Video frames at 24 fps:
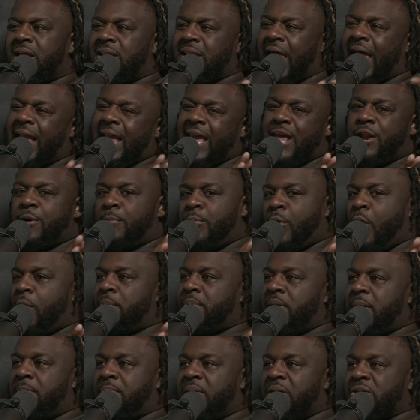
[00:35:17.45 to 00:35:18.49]
like
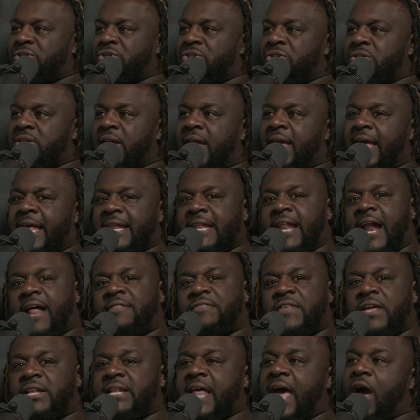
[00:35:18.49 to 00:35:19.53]
inappropriate pictures, then I
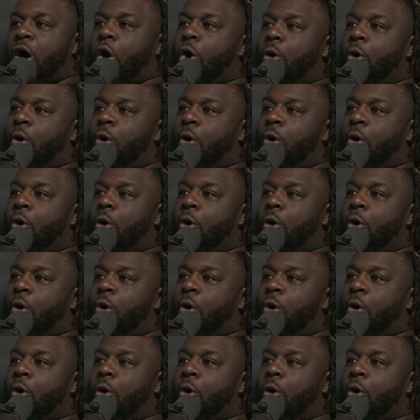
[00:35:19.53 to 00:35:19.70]
think that